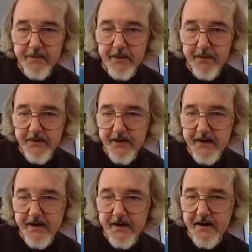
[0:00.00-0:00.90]
am able to
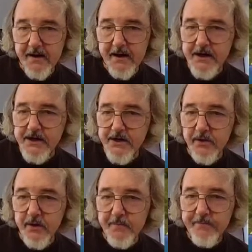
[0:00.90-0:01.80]
get an
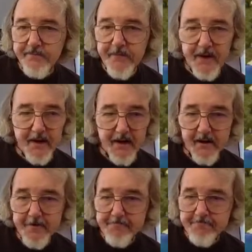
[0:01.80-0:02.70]
acacia door,
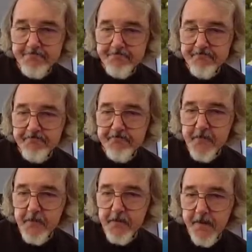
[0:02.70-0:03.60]
um,
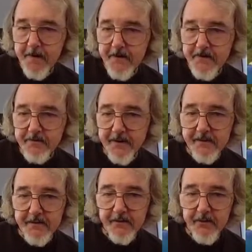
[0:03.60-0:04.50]
you just
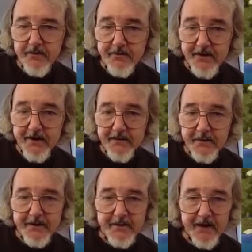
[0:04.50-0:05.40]
make them, of course, but you
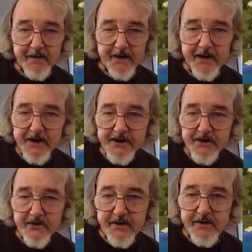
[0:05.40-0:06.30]
have to make them out of
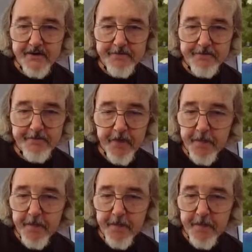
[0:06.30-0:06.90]
acacia trees.